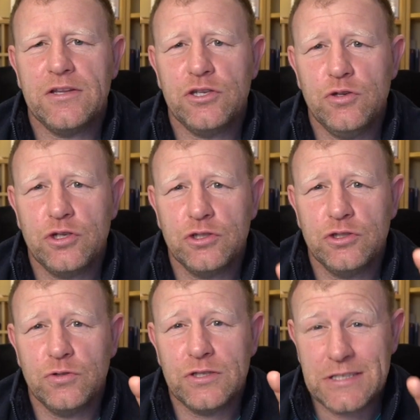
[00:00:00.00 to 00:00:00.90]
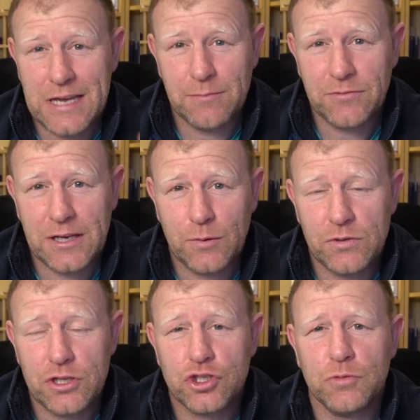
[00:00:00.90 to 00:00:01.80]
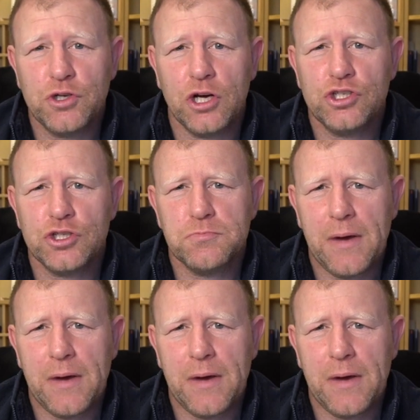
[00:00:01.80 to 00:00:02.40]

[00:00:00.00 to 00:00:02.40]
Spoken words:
that you can do the same thing with your subconscious